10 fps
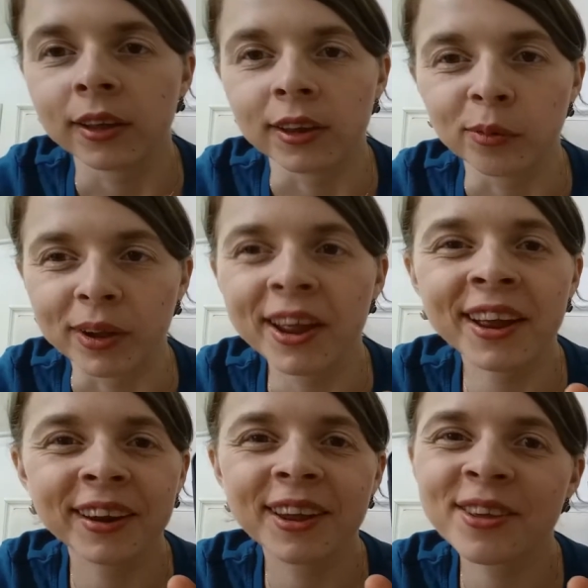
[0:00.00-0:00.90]
Anyway,
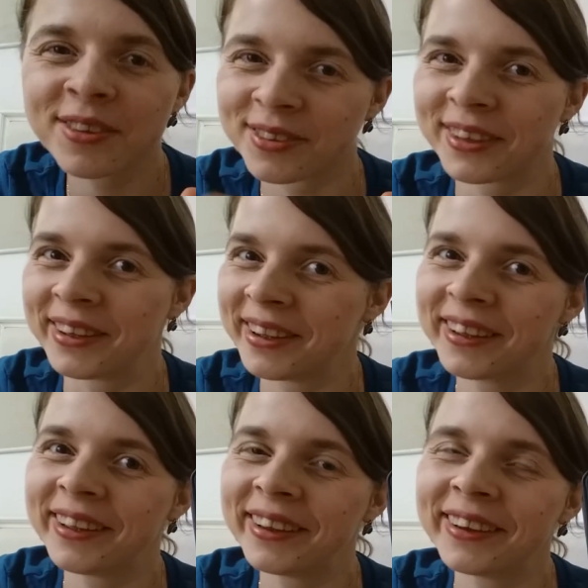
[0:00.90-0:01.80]
this is,
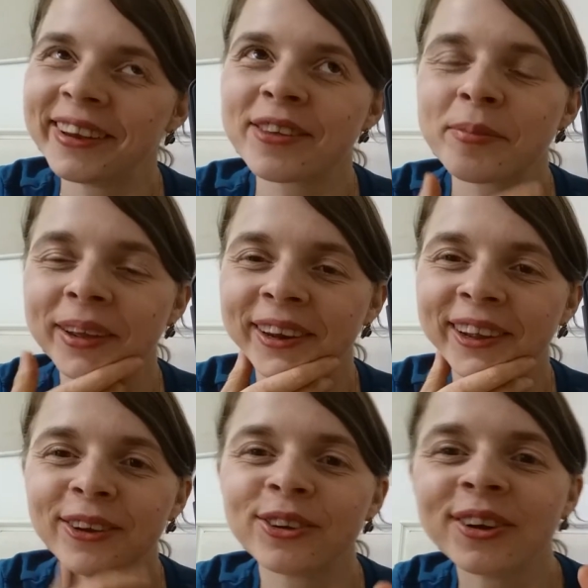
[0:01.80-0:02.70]
let's speak in
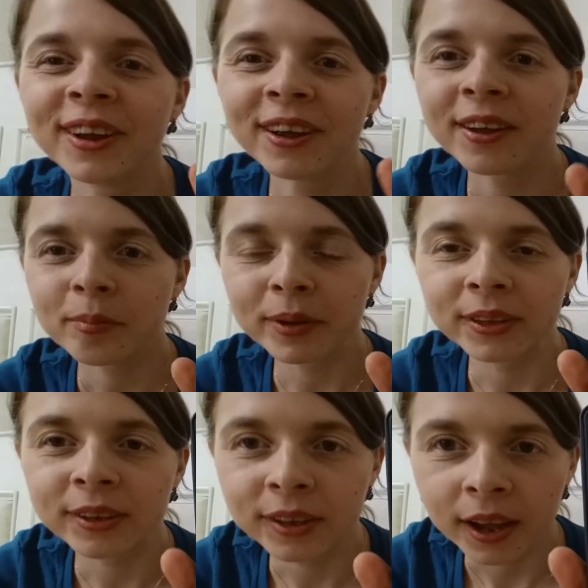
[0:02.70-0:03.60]
English, but
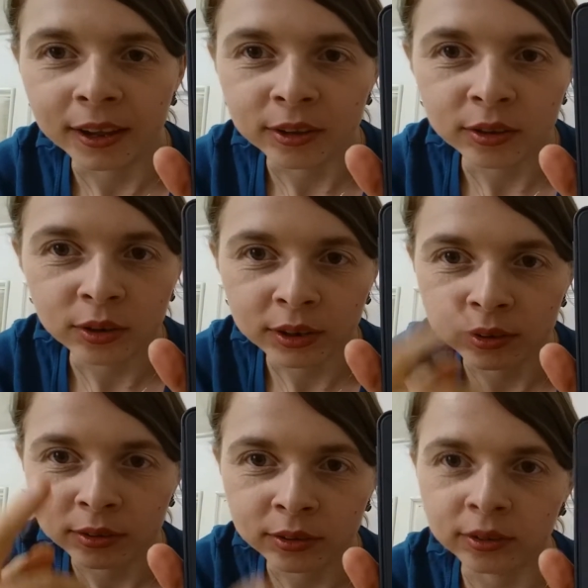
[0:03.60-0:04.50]
yeah, you
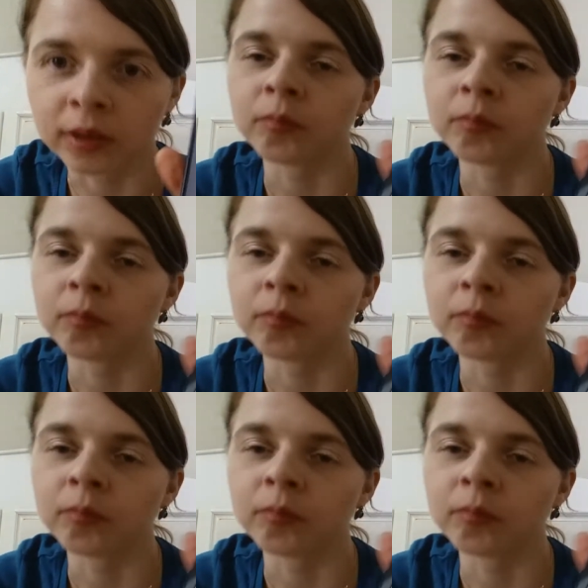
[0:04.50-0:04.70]
can see.